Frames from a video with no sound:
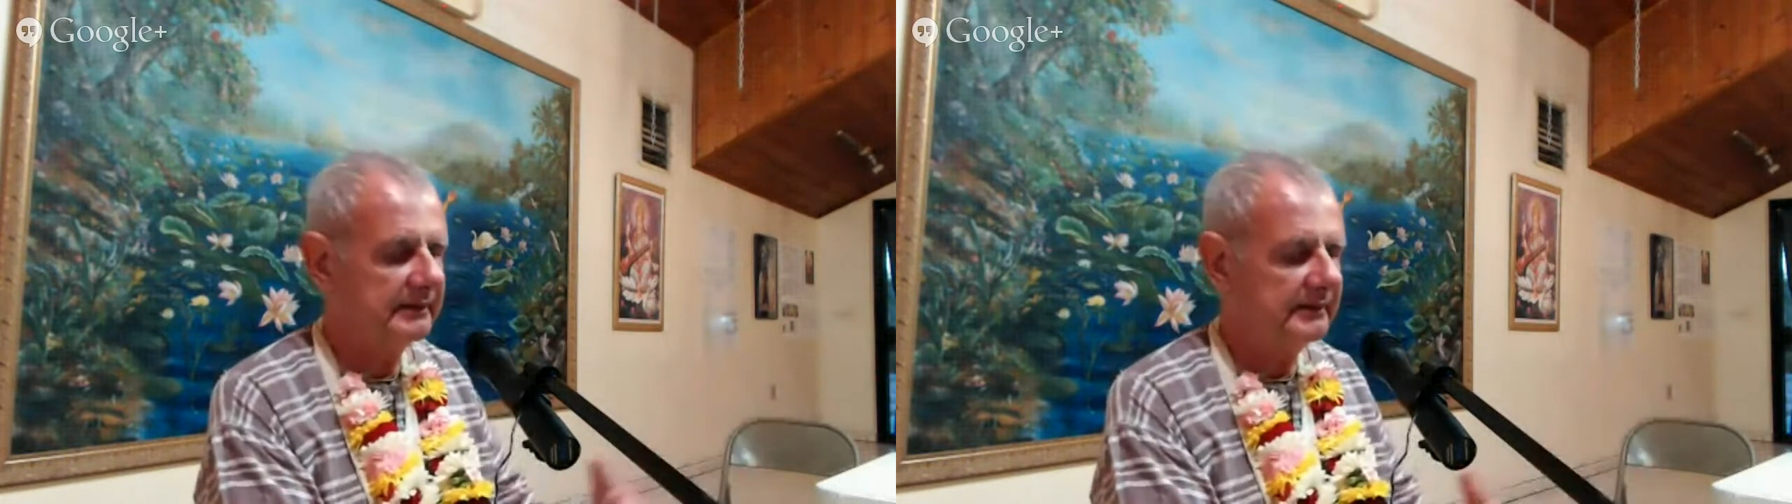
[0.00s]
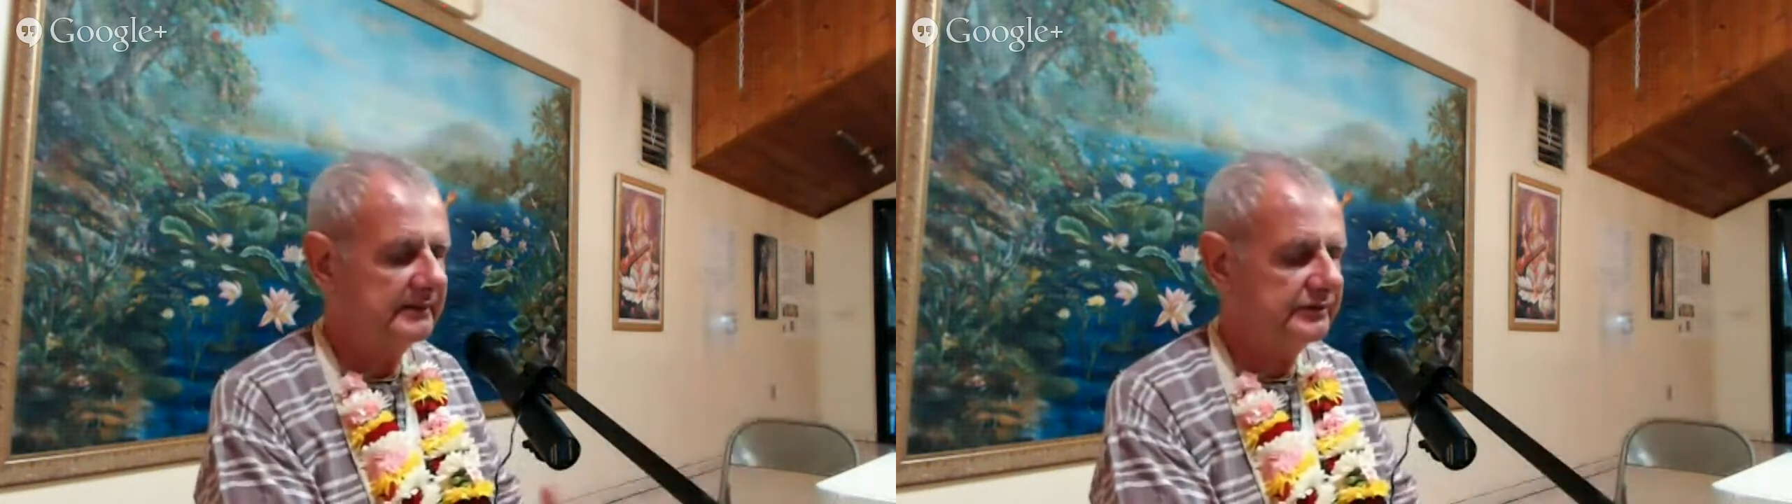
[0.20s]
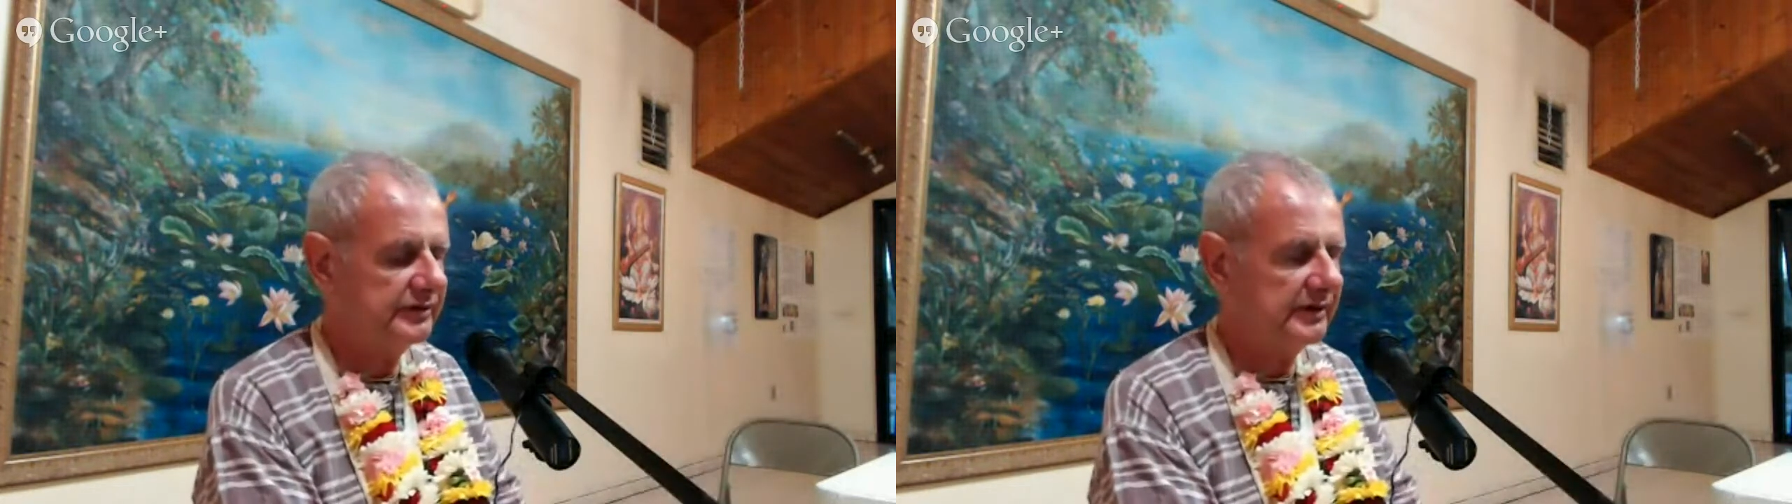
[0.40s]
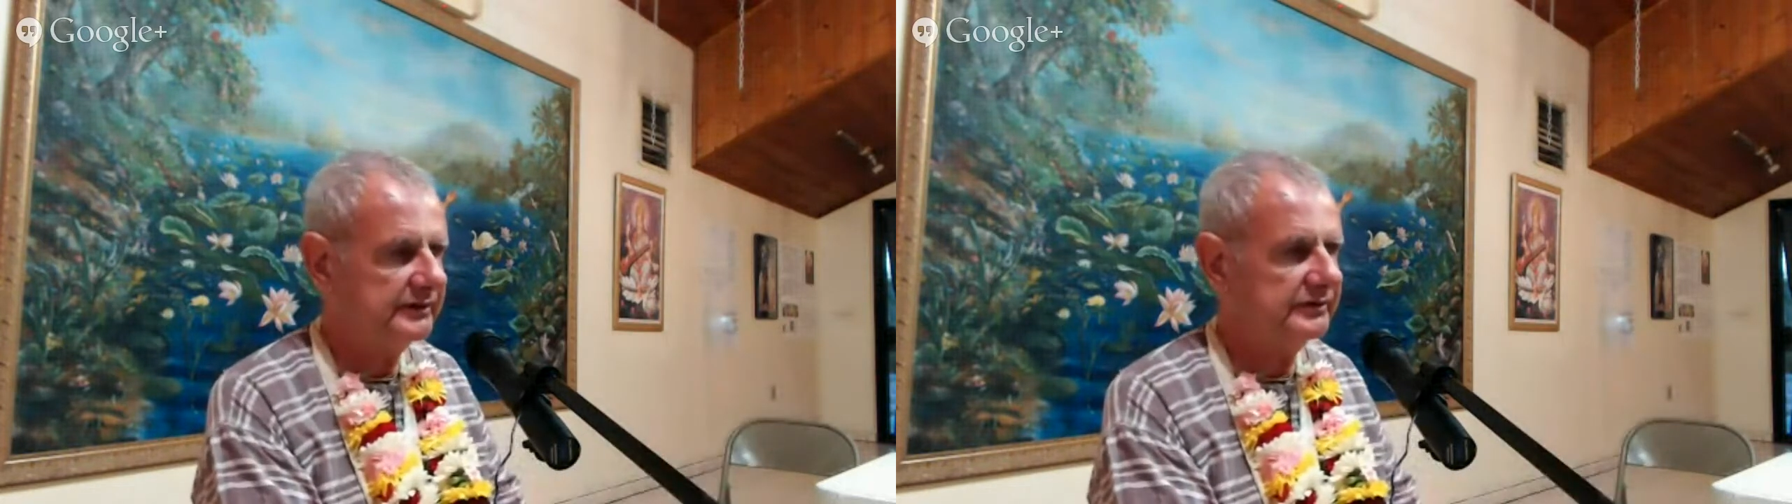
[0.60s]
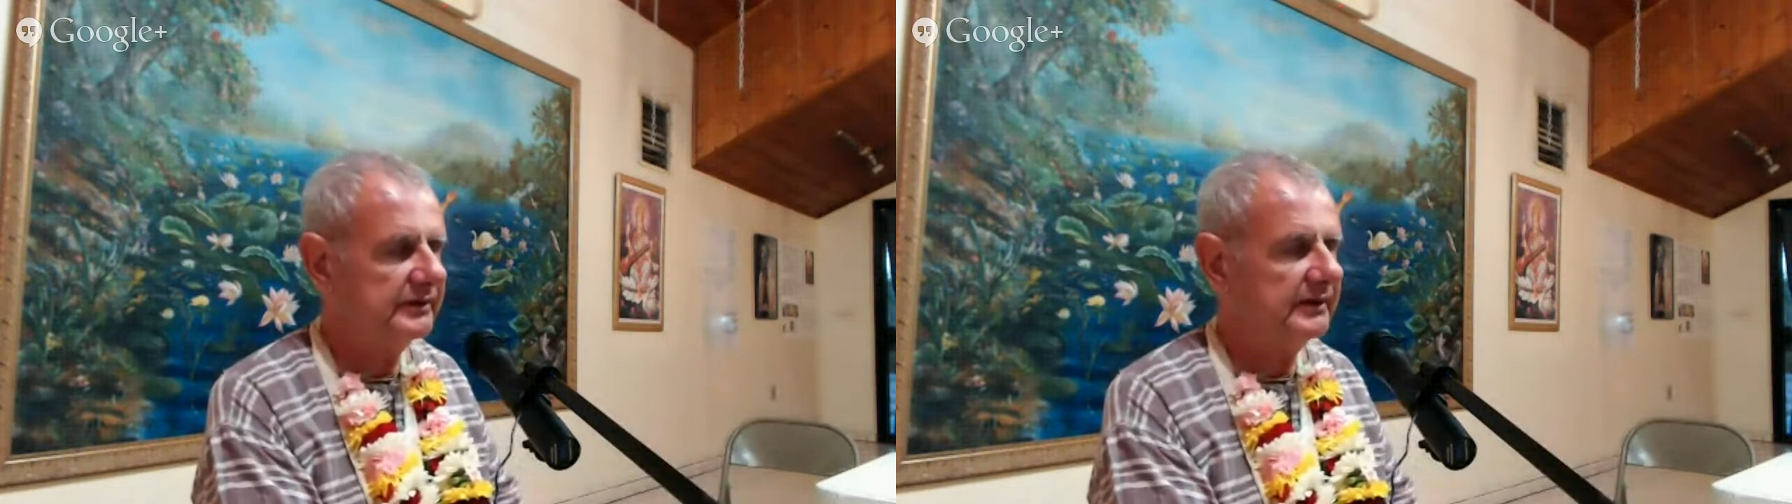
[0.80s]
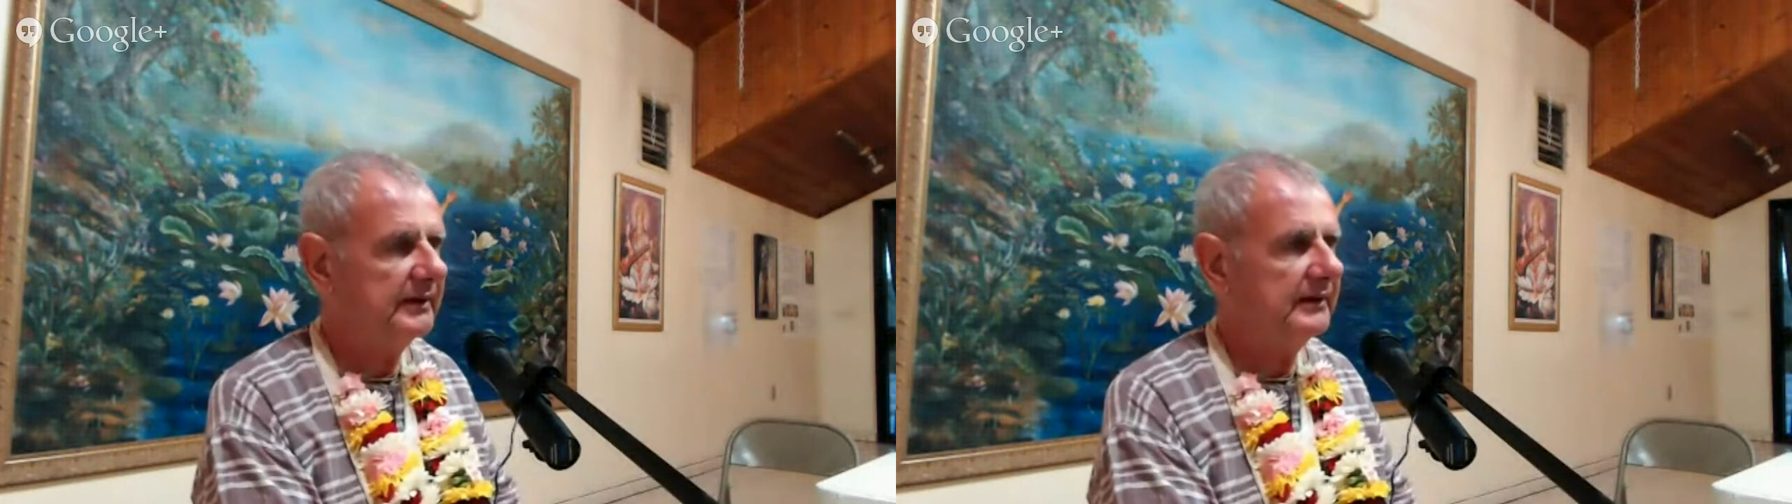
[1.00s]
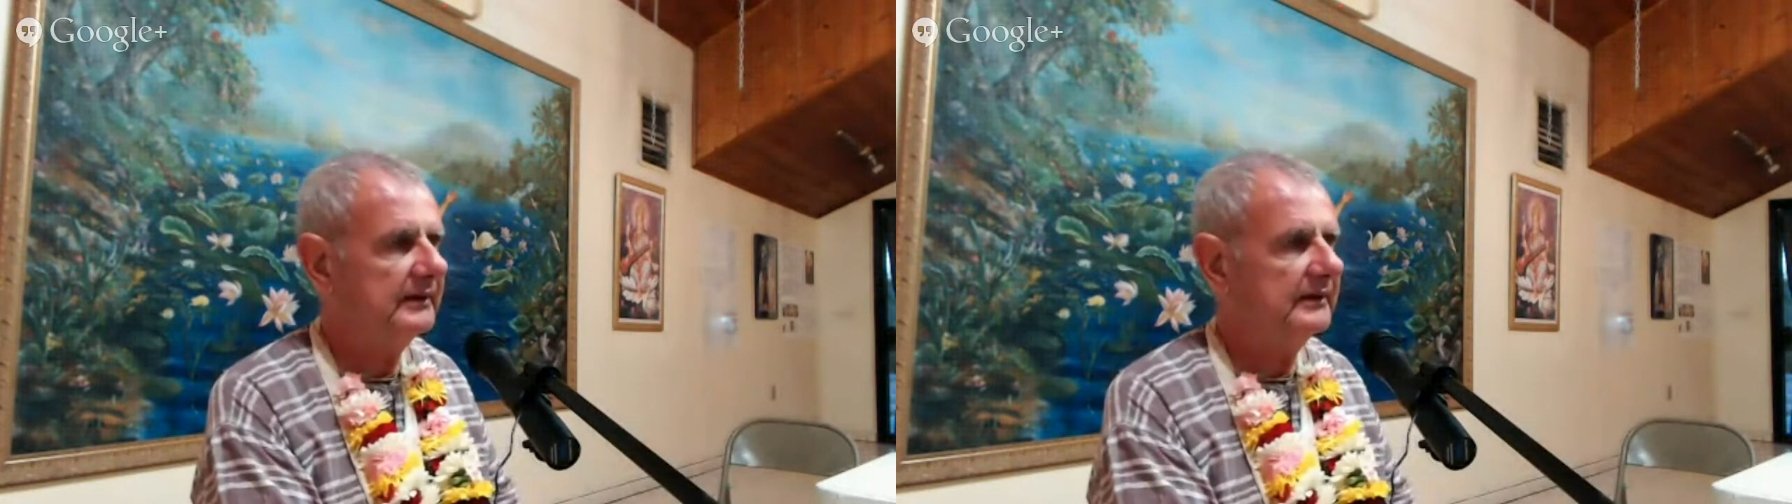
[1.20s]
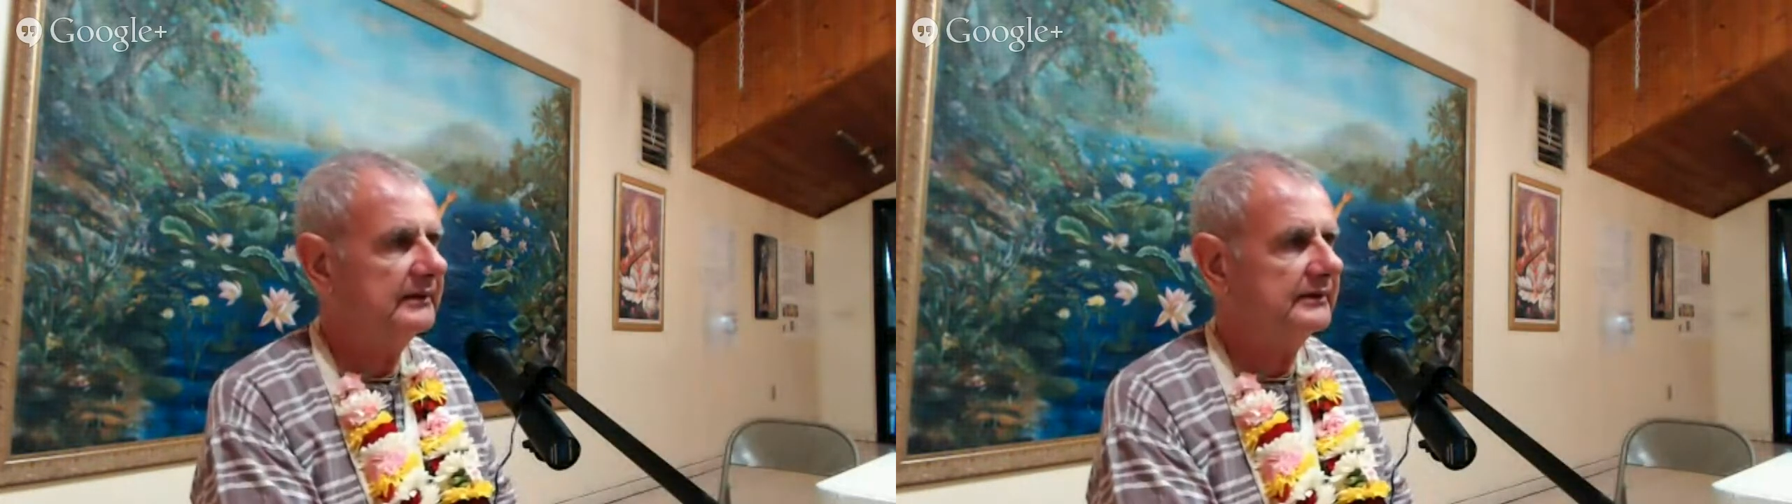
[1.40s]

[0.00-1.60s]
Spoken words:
is just the